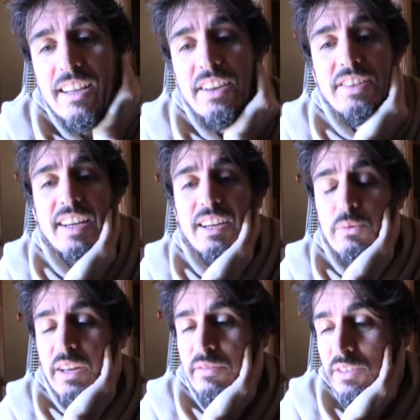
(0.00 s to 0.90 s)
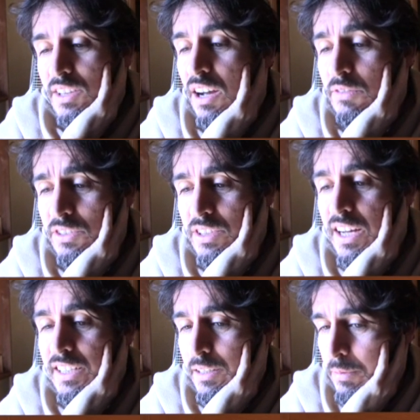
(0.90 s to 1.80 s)
The second wave covers
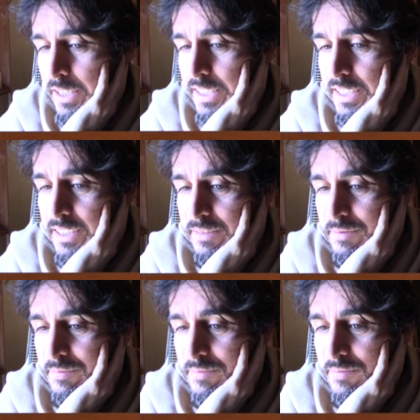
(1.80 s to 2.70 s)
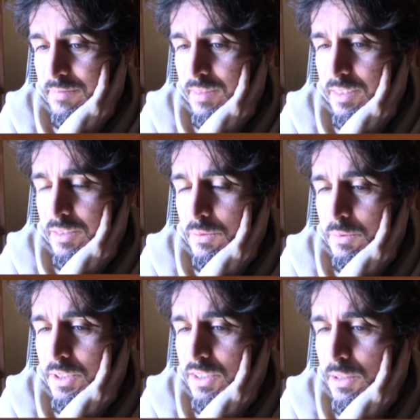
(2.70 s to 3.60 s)
sadhana bhakti,
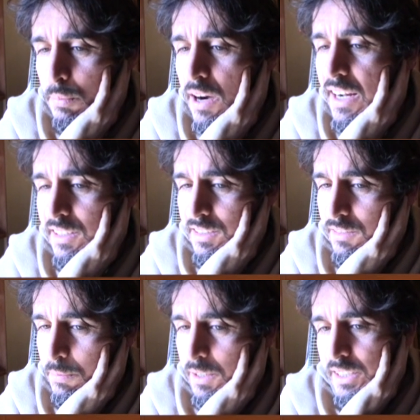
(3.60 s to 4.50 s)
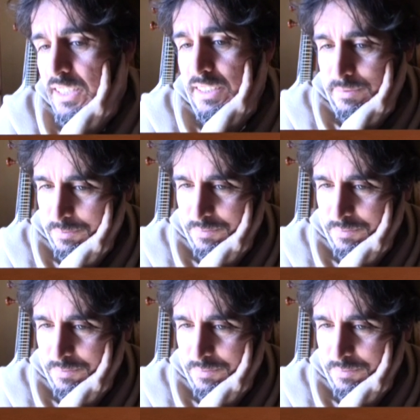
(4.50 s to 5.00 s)
which is the practice of bhakti.